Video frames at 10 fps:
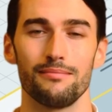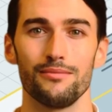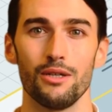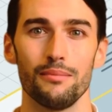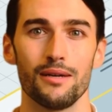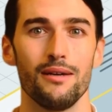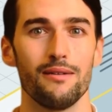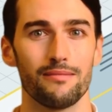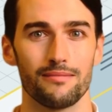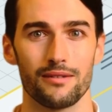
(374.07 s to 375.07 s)
Typically,
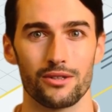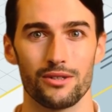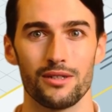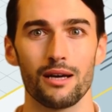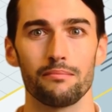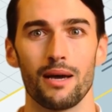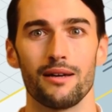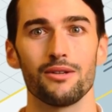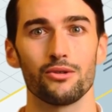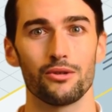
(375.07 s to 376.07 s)
this is done by
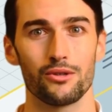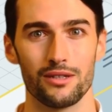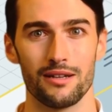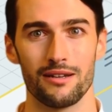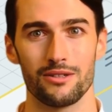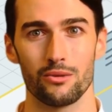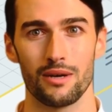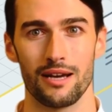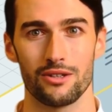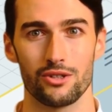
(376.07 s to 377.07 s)
introducing it into an
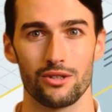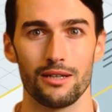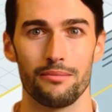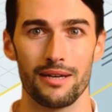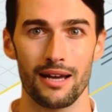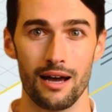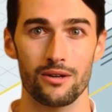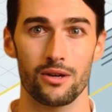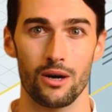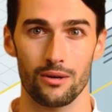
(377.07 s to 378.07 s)
HTTP header
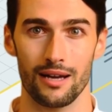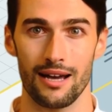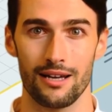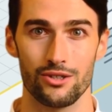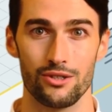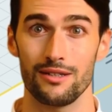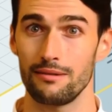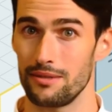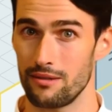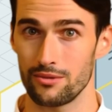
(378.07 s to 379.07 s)
called
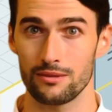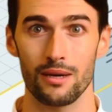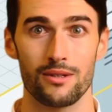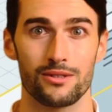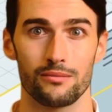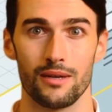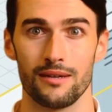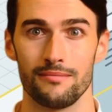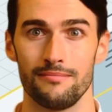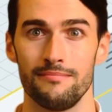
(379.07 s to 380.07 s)
HTTP response
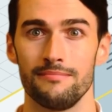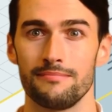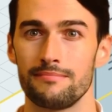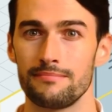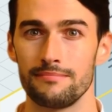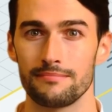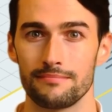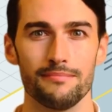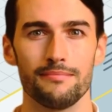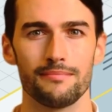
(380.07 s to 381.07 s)
splitting.
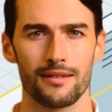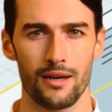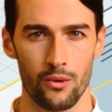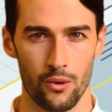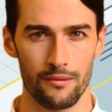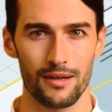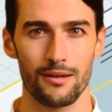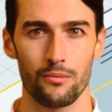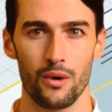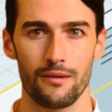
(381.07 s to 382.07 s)
An
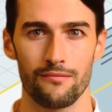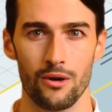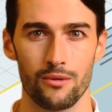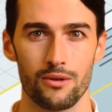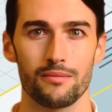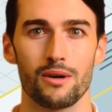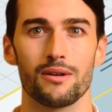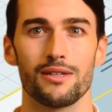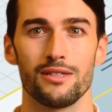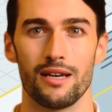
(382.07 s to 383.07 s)
automated web
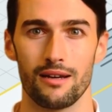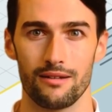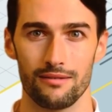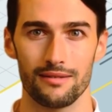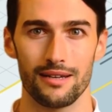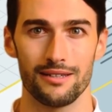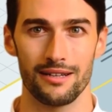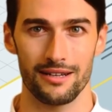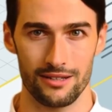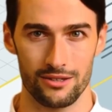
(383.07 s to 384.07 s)
vulnerability scanner is the
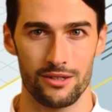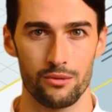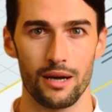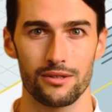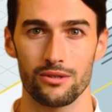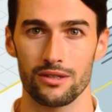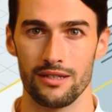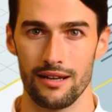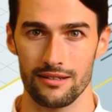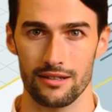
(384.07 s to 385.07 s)
easiest way to
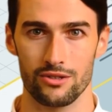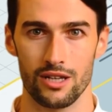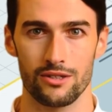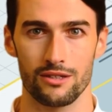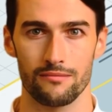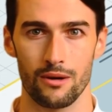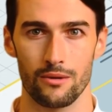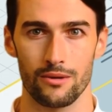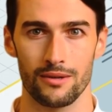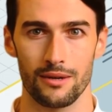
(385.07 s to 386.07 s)
detect an injection
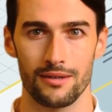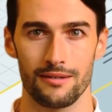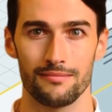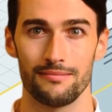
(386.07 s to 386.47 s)
vulnerability.